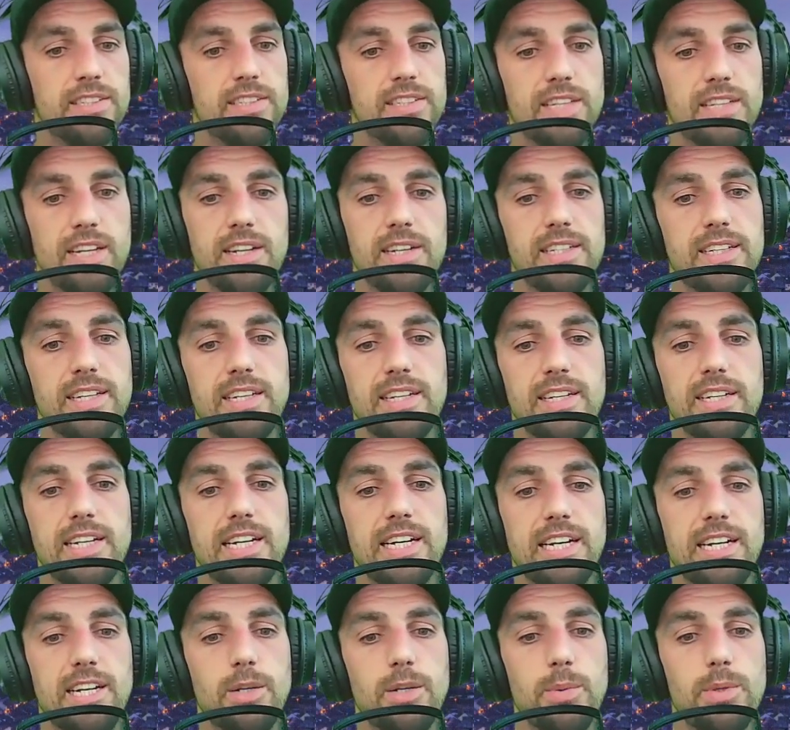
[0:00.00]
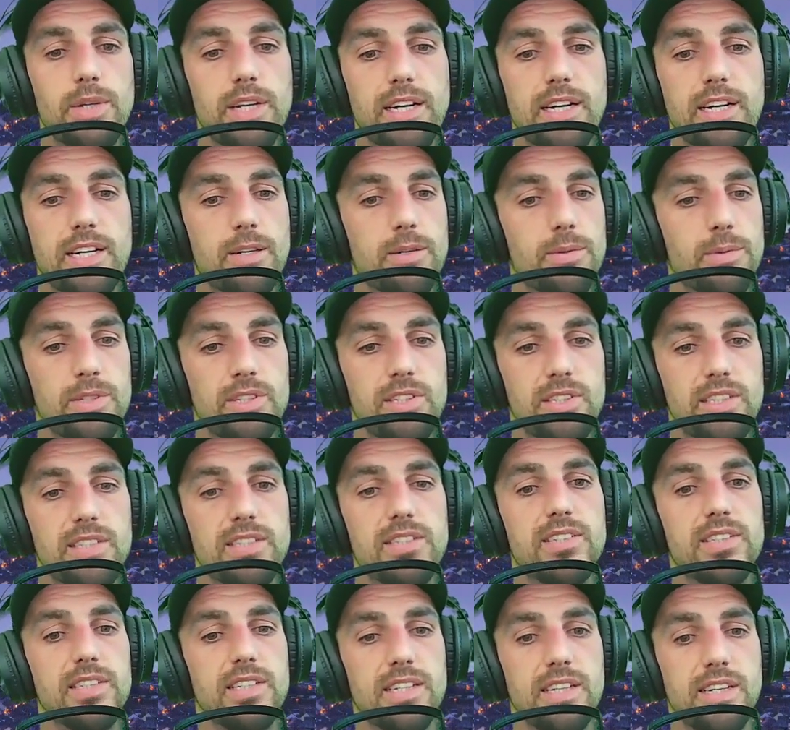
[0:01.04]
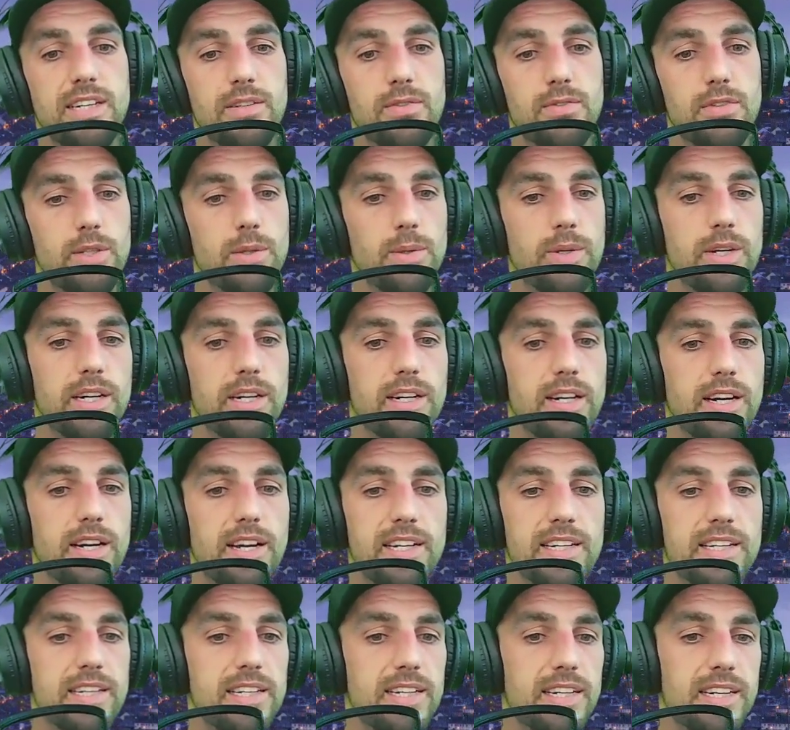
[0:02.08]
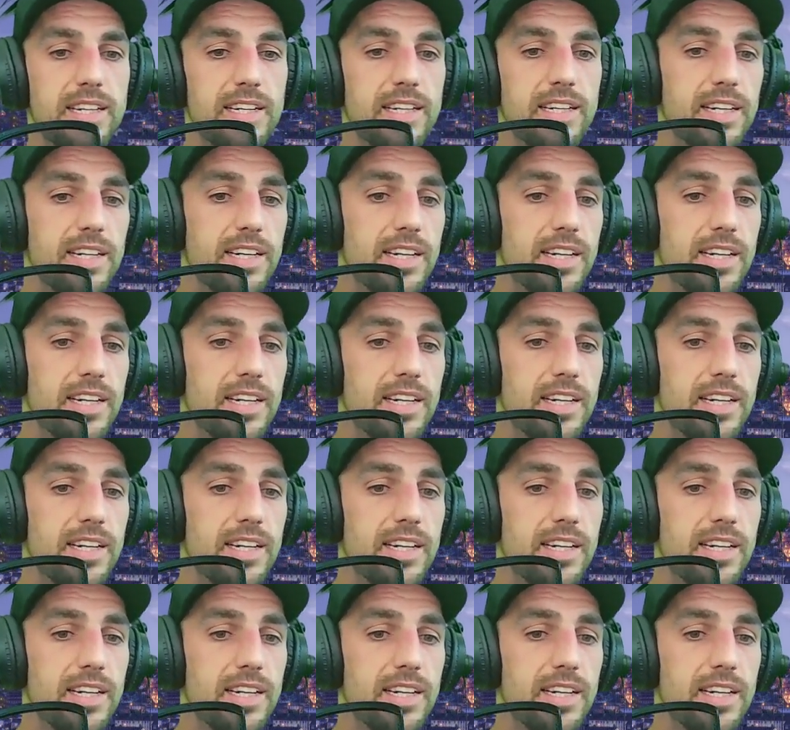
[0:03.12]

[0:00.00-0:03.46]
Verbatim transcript: Like that, uh, here we are, we're seizing it everywhere, and uh,